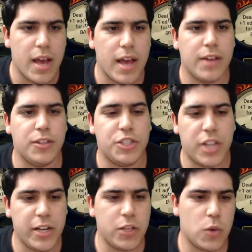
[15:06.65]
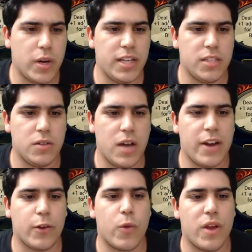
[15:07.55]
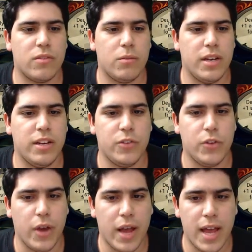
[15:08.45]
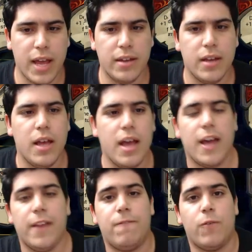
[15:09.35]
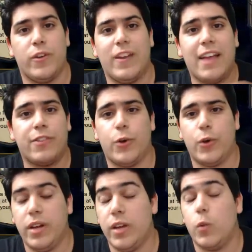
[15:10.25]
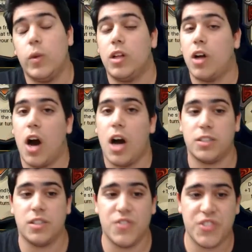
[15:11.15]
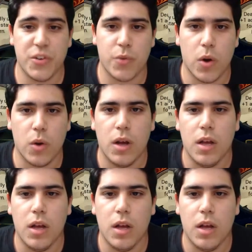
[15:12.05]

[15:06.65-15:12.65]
and the Chinese one is to add a Crescent Blade into your hand, and for that turn it will cost 0.